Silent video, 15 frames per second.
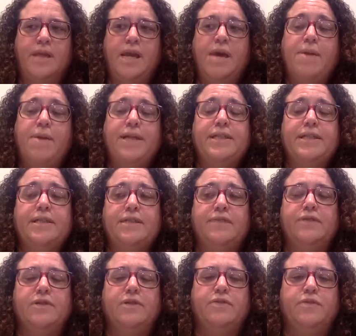it makes it
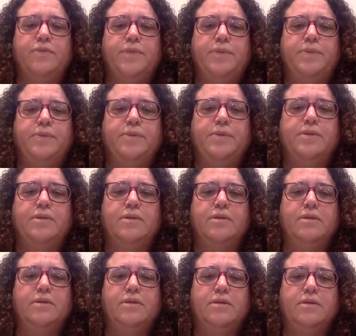difficult for people
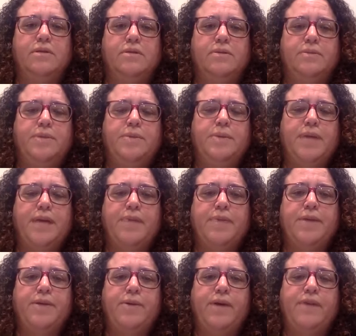like
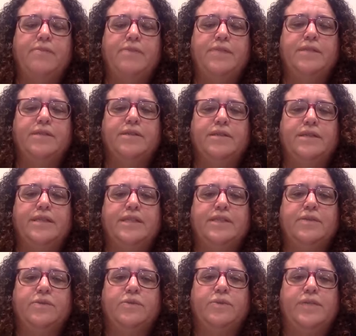me who have a mental
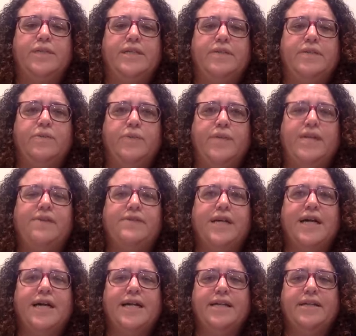illness when we have to
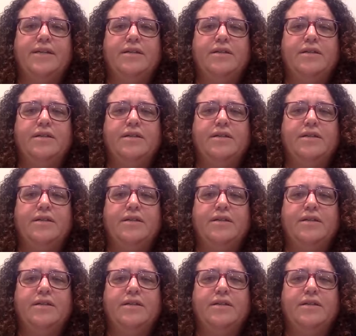hide it.